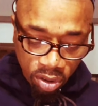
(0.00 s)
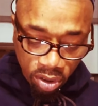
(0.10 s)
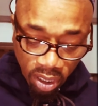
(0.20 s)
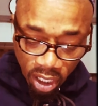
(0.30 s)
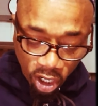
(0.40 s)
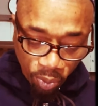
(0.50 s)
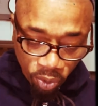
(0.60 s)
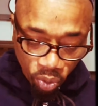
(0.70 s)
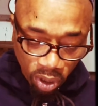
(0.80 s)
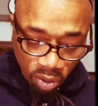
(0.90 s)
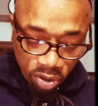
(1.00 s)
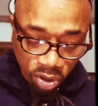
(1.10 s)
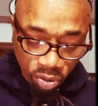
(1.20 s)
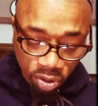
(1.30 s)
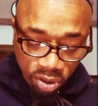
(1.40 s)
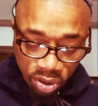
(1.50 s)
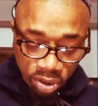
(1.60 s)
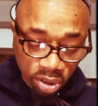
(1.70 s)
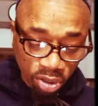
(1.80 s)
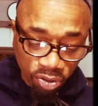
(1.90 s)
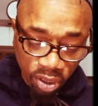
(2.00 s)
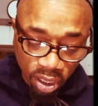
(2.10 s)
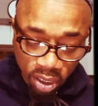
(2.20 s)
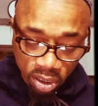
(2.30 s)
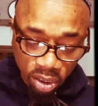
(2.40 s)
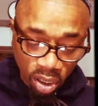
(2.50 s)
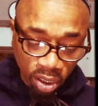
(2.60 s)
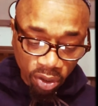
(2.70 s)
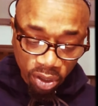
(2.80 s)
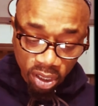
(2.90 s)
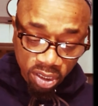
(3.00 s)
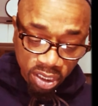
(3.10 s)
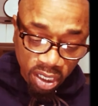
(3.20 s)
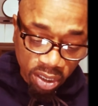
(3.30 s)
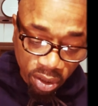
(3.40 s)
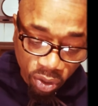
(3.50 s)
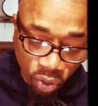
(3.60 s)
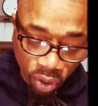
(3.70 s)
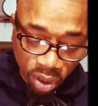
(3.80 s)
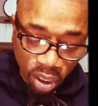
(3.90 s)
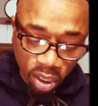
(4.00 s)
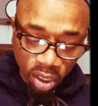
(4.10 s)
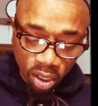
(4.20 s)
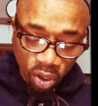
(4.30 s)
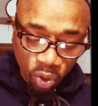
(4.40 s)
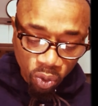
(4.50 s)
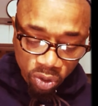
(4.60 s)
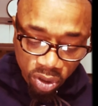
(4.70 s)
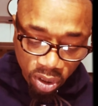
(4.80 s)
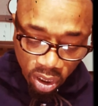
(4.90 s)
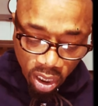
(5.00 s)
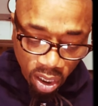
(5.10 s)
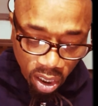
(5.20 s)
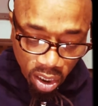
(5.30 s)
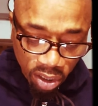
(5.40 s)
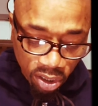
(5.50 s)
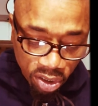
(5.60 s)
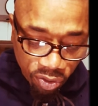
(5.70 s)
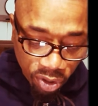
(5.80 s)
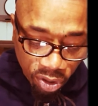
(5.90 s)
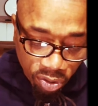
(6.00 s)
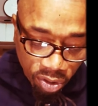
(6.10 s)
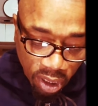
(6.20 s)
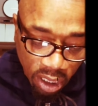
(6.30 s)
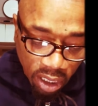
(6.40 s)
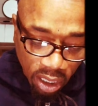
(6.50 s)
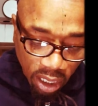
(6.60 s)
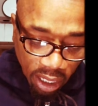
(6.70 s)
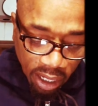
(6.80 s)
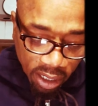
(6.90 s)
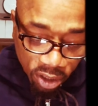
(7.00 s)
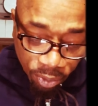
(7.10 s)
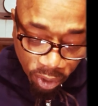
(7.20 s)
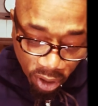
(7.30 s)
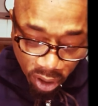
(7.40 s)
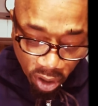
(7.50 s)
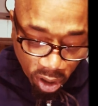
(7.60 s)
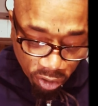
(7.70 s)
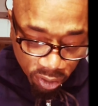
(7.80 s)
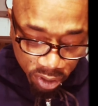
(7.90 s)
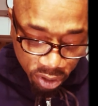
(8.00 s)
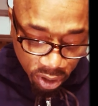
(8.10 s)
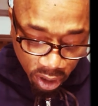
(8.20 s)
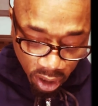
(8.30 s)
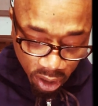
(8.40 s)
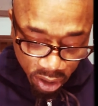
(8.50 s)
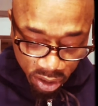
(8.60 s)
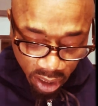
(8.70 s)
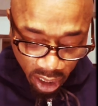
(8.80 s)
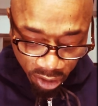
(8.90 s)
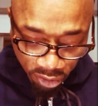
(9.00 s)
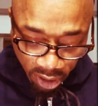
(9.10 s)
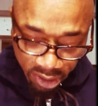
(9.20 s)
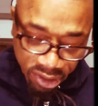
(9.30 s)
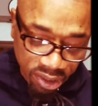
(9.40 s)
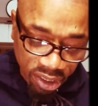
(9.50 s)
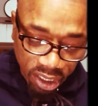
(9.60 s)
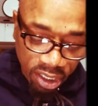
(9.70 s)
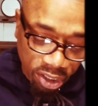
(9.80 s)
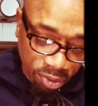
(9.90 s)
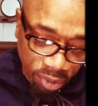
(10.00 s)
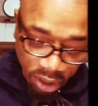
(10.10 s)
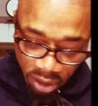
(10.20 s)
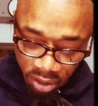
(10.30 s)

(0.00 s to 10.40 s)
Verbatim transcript: to help you out. So this is the Creator talking. Thus said the Lord, host the God of Israel, add your burnt offerings to your other sacrifices and eat the meat.